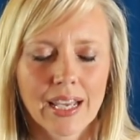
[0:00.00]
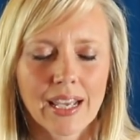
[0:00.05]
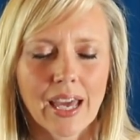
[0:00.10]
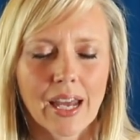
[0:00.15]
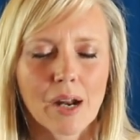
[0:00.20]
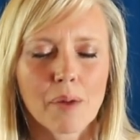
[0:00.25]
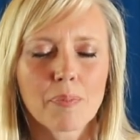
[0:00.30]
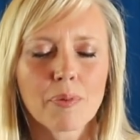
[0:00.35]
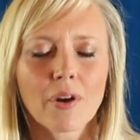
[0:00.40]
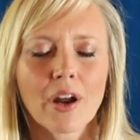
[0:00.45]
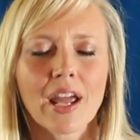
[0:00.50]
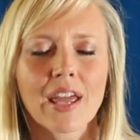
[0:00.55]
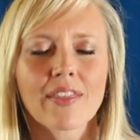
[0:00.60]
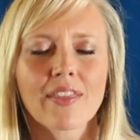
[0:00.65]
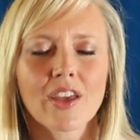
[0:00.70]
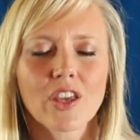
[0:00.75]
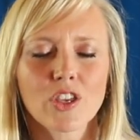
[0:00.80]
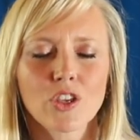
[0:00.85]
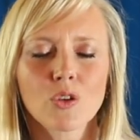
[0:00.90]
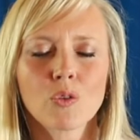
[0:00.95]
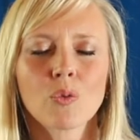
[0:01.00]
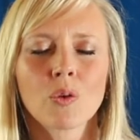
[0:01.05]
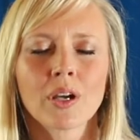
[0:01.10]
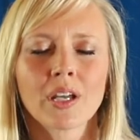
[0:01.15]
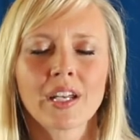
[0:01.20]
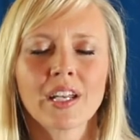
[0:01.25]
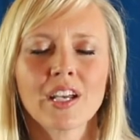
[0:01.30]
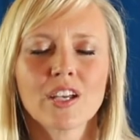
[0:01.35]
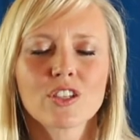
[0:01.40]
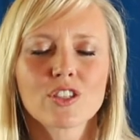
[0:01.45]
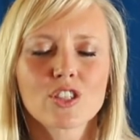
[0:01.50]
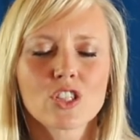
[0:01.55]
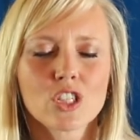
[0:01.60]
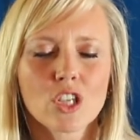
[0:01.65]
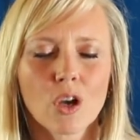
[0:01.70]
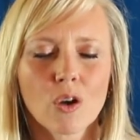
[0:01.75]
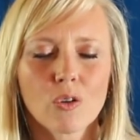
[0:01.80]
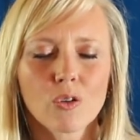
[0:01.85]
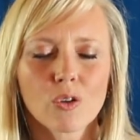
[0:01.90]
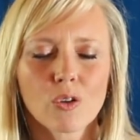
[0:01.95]
God, I pray that you would
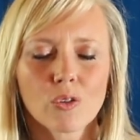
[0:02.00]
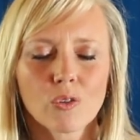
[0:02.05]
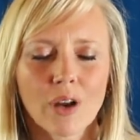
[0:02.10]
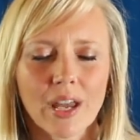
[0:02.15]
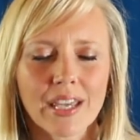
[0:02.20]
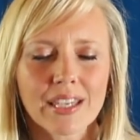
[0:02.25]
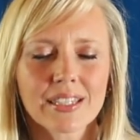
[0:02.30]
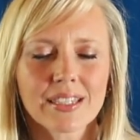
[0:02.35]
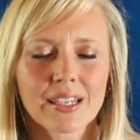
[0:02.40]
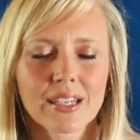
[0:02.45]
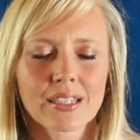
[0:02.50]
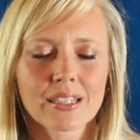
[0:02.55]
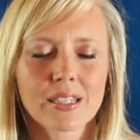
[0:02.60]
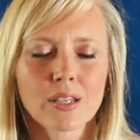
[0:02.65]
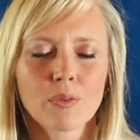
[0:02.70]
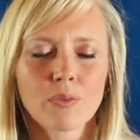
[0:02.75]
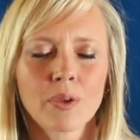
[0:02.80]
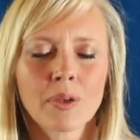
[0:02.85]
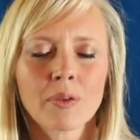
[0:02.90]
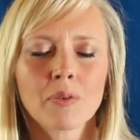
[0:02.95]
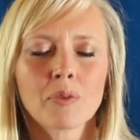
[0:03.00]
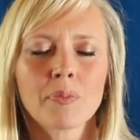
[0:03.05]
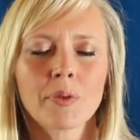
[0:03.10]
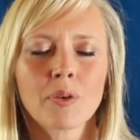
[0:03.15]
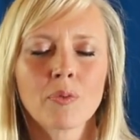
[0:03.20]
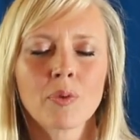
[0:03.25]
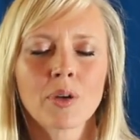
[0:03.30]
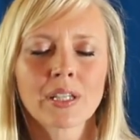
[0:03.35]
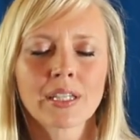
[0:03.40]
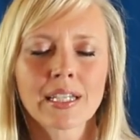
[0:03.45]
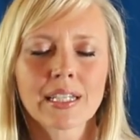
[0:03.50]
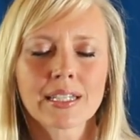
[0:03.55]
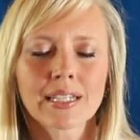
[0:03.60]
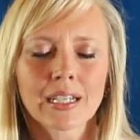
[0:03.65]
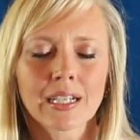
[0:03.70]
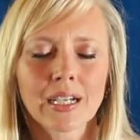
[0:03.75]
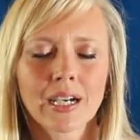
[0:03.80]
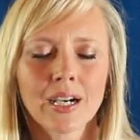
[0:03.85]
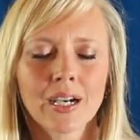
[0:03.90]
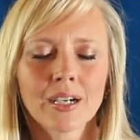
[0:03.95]
so grace us that we would be willing
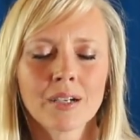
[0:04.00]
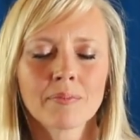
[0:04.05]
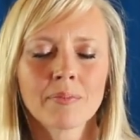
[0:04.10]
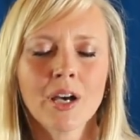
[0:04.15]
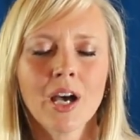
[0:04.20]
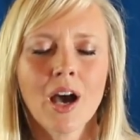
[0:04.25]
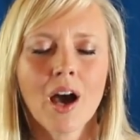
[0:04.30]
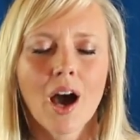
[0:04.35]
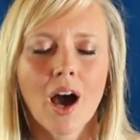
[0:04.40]
to come